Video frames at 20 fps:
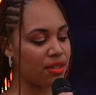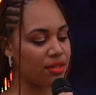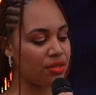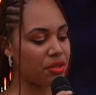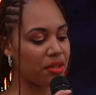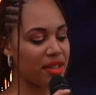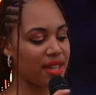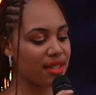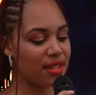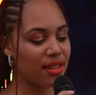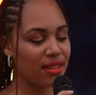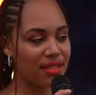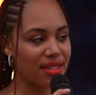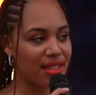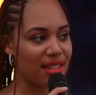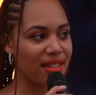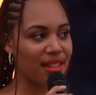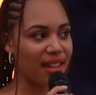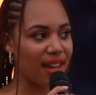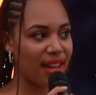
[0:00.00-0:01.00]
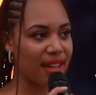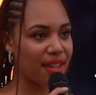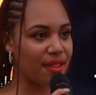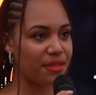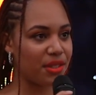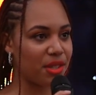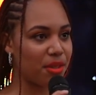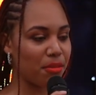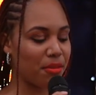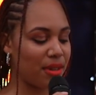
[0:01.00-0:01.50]
Trees aren't
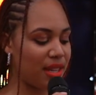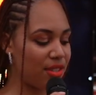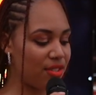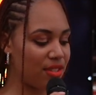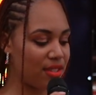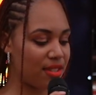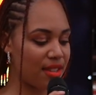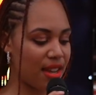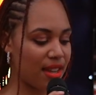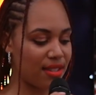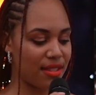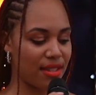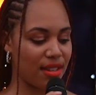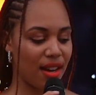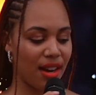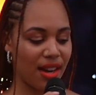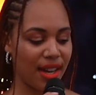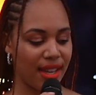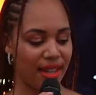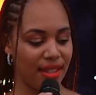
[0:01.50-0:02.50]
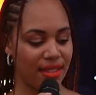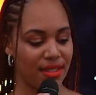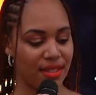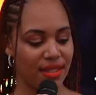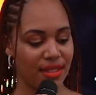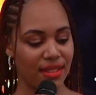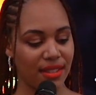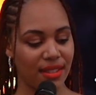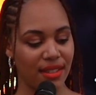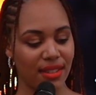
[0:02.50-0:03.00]
alive to reach a certain height.
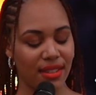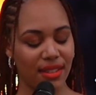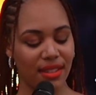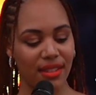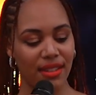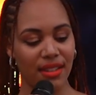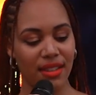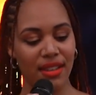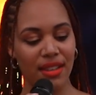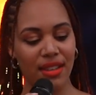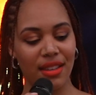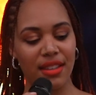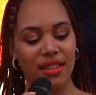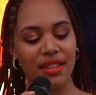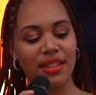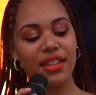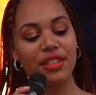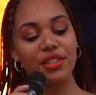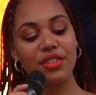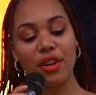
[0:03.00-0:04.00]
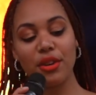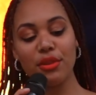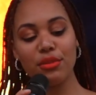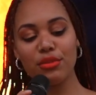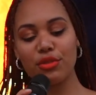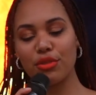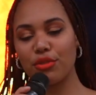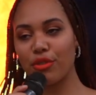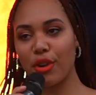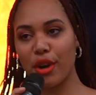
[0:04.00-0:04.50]
They don't
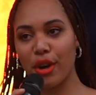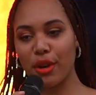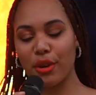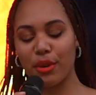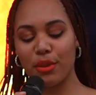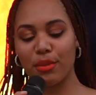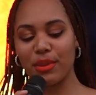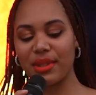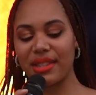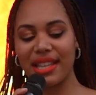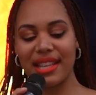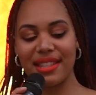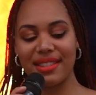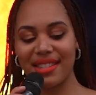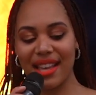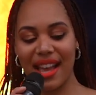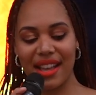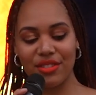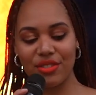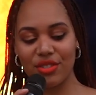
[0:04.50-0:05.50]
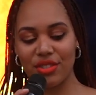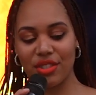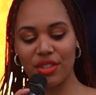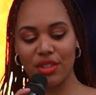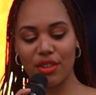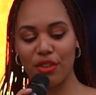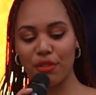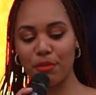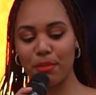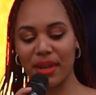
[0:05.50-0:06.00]
grow with the
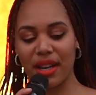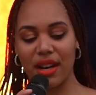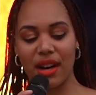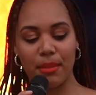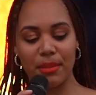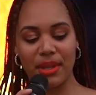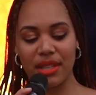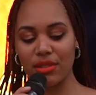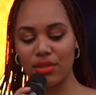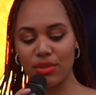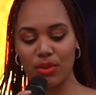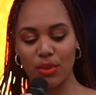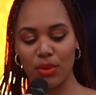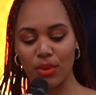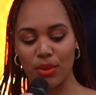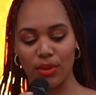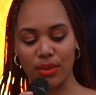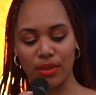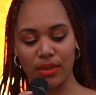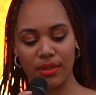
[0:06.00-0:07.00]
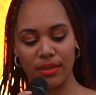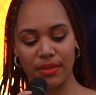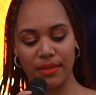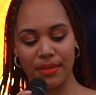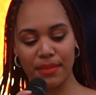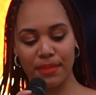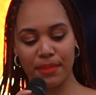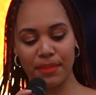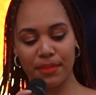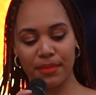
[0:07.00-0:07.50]
intention of becoming tall.
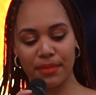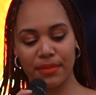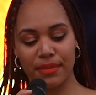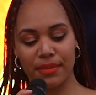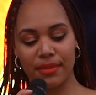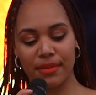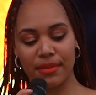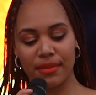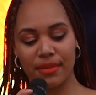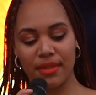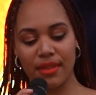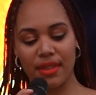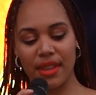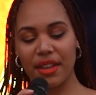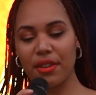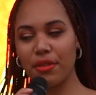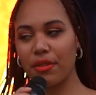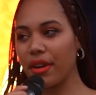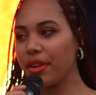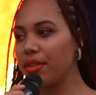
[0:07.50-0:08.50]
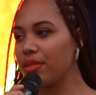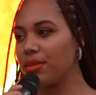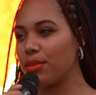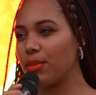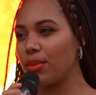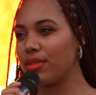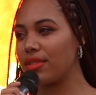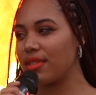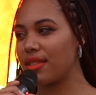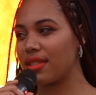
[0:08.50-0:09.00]
They grow
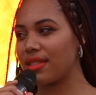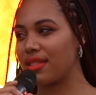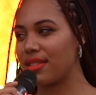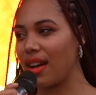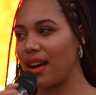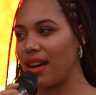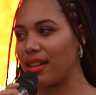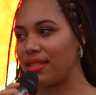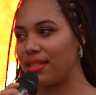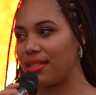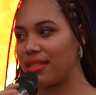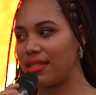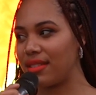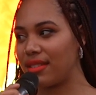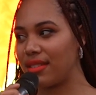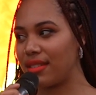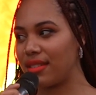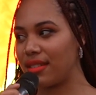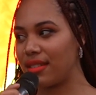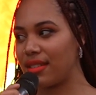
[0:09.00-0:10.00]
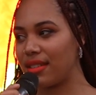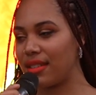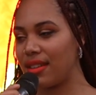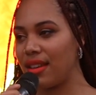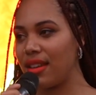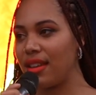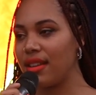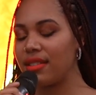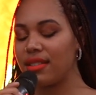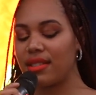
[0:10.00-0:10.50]
towards the sun,
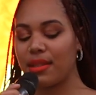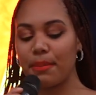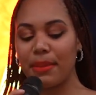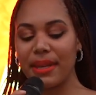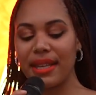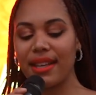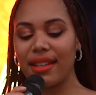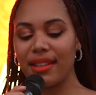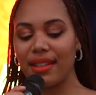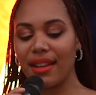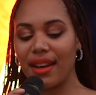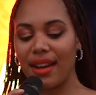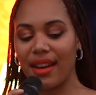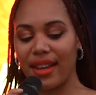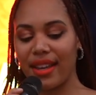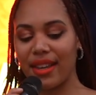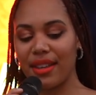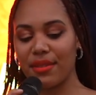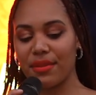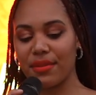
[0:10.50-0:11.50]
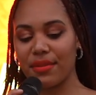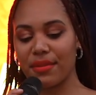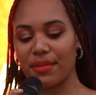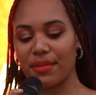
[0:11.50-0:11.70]
to be alive.